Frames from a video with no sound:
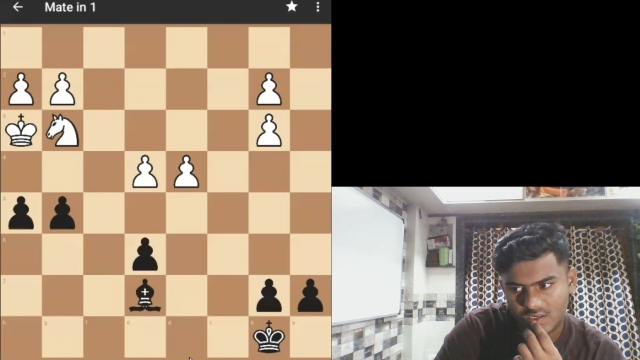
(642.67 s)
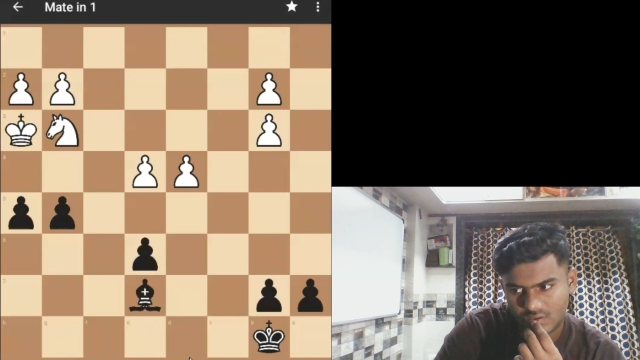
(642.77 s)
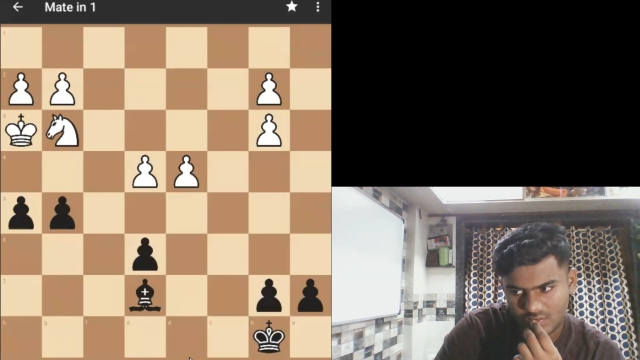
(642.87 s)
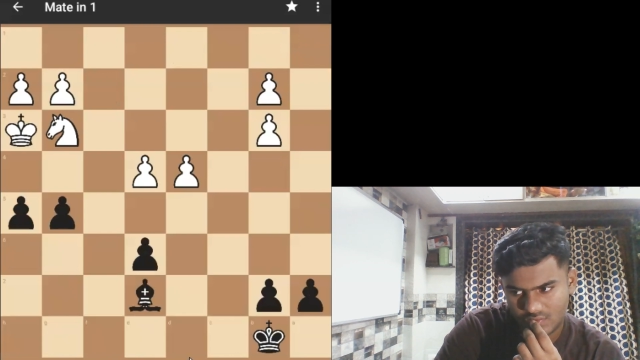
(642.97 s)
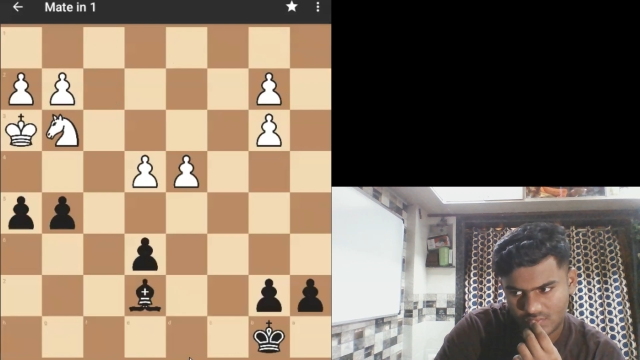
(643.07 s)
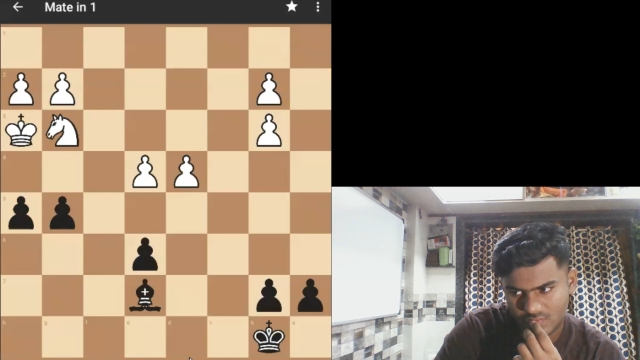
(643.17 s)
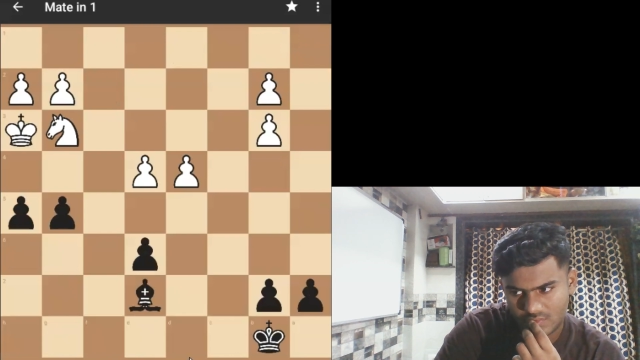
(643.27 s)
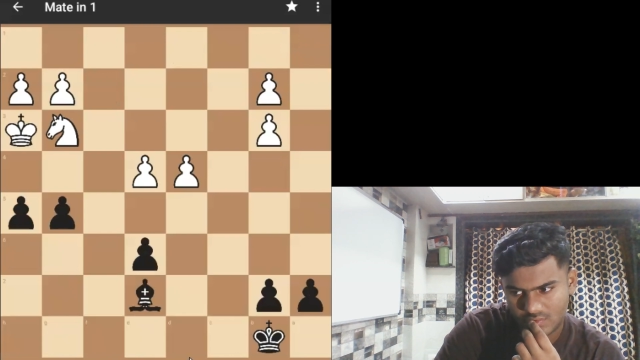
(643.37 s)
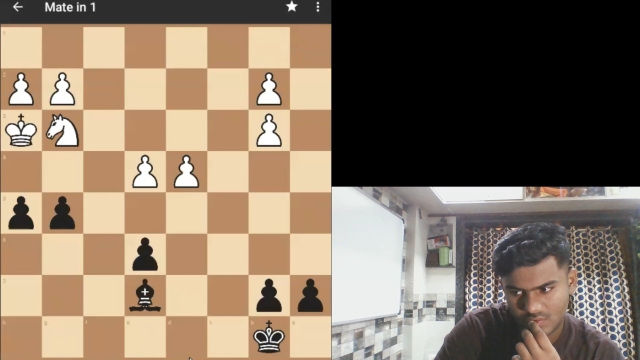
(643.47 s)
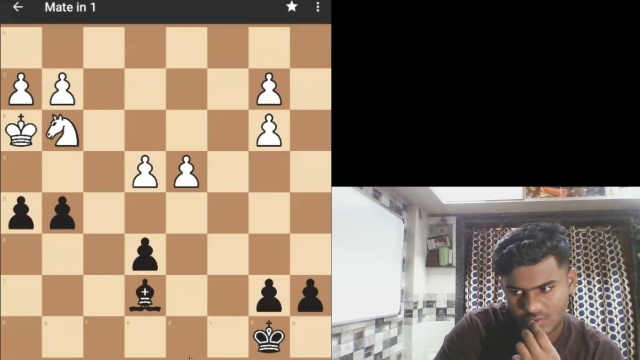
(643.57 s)
And
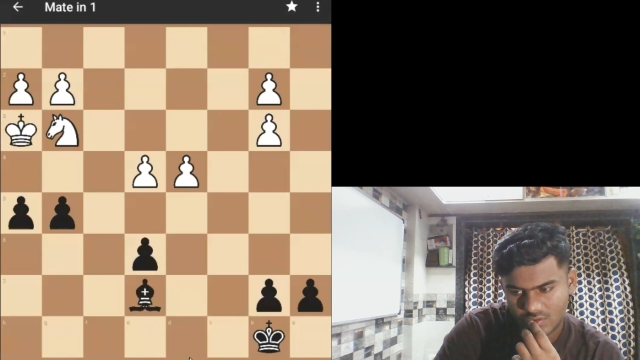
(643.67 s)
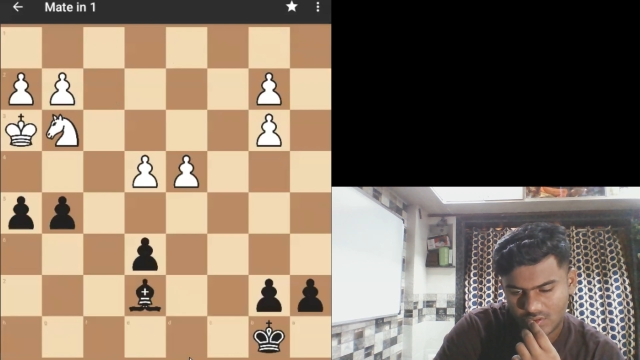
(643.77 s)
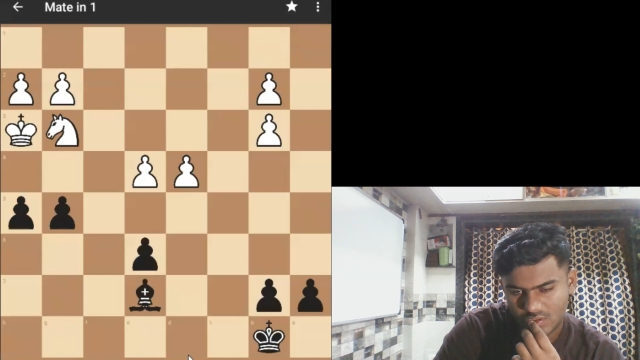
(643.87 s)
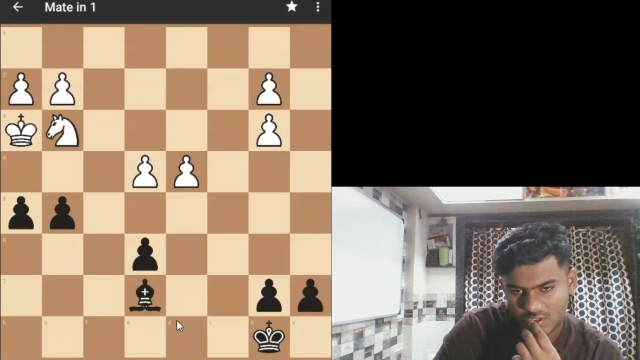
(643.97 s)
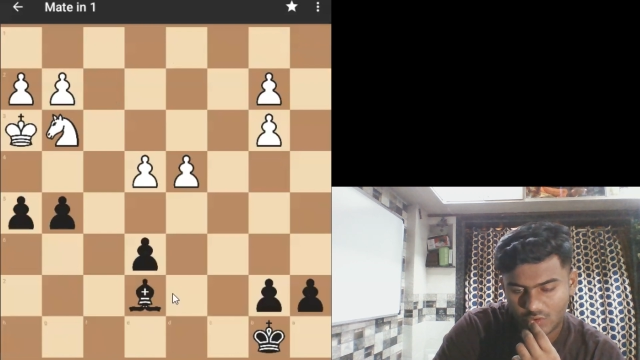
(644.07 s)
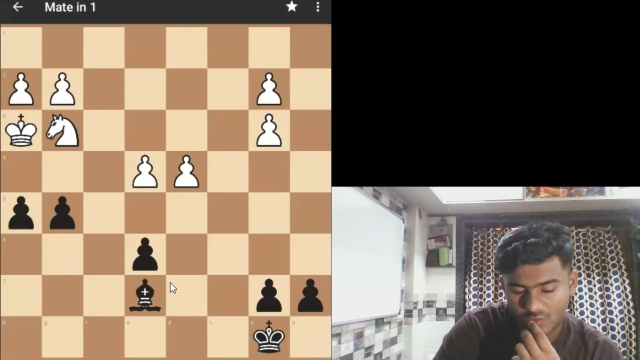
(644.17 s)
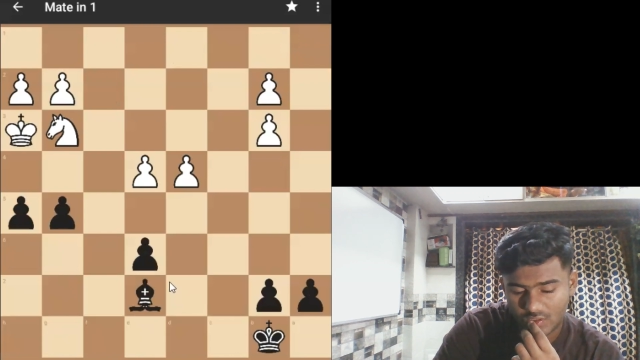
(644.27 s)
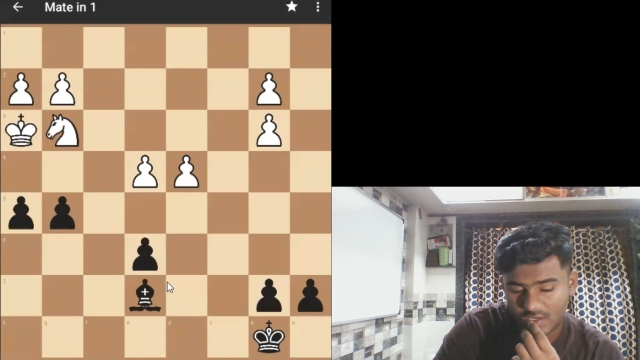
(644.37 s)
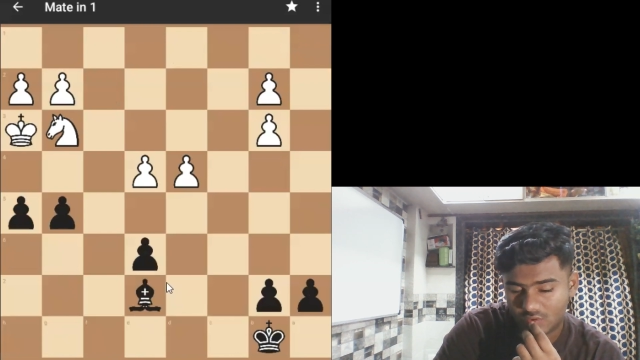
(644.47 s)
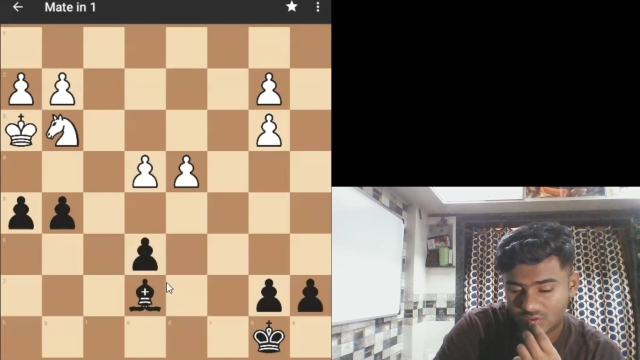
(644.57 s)
no,
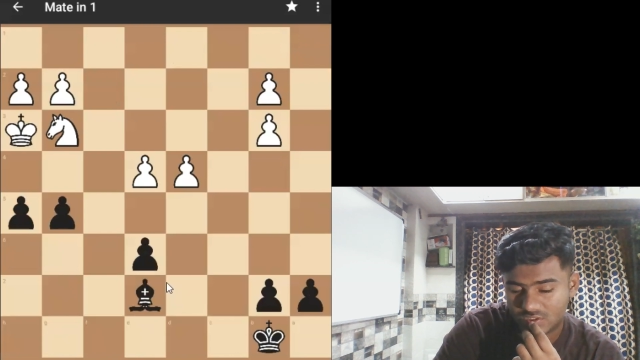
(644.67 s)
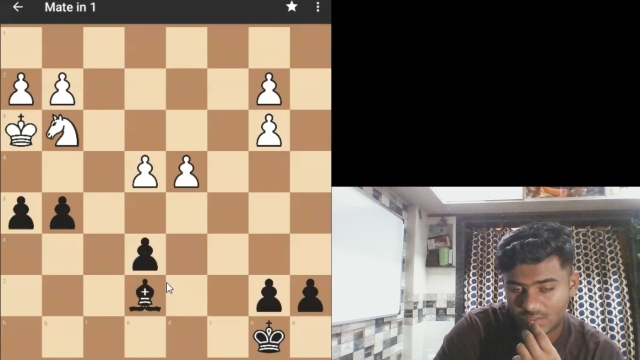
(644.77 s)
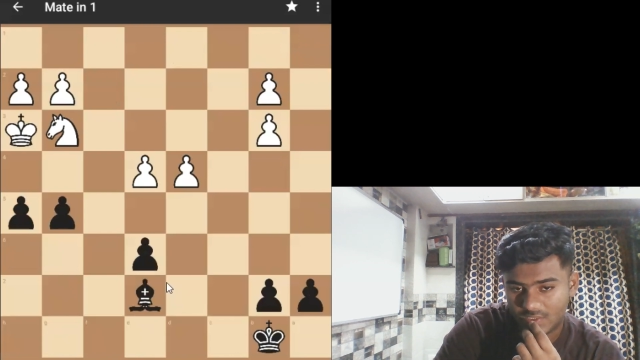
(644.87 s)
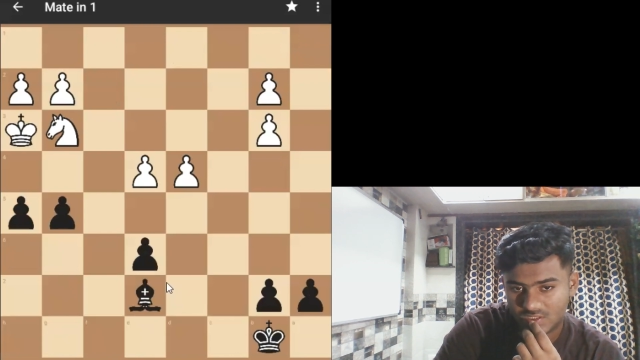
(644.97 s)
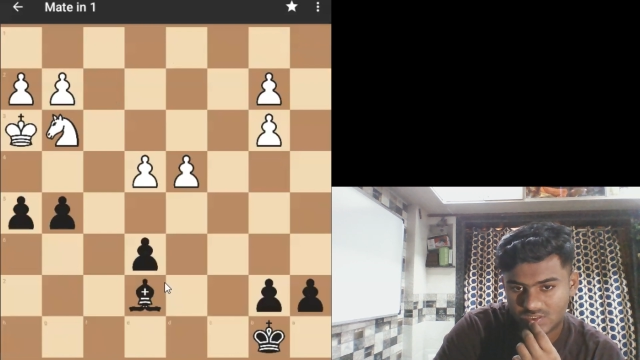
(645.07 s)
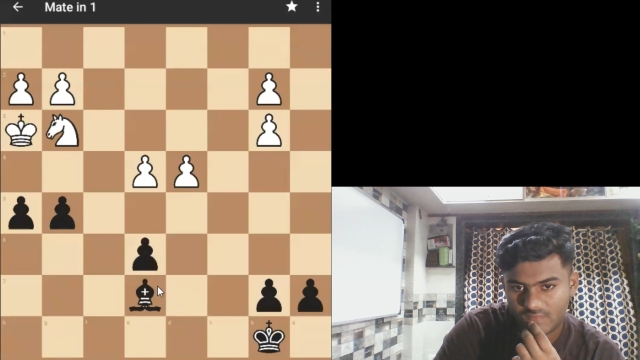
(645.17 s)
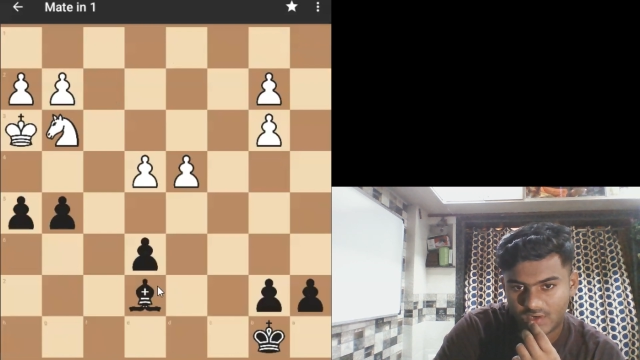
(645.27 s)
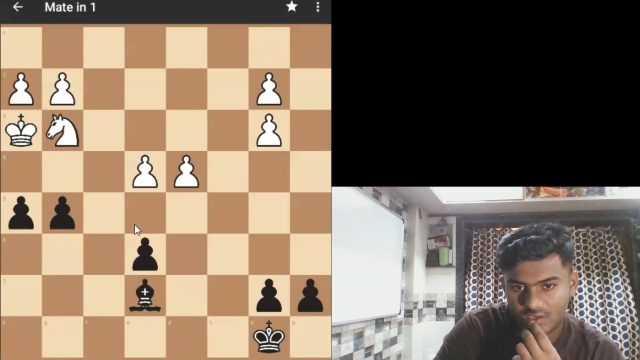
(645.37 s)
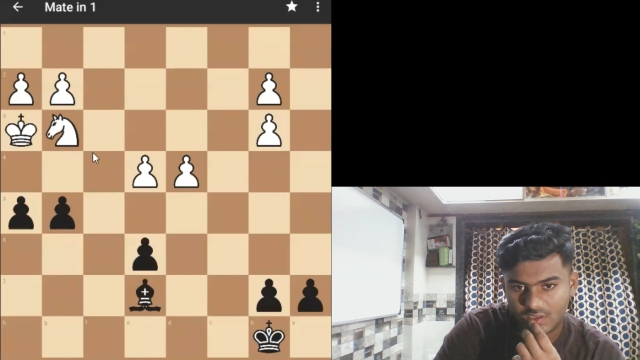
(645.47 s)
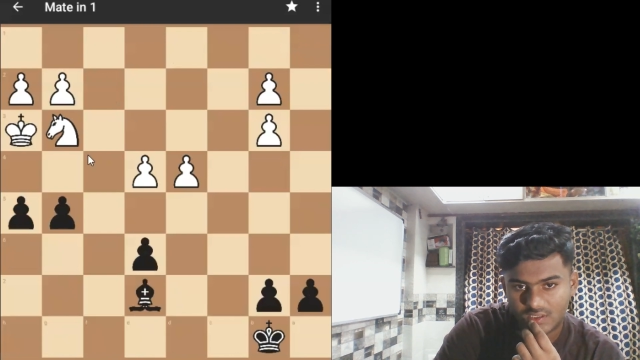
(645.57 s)
Greco's checkmate is different.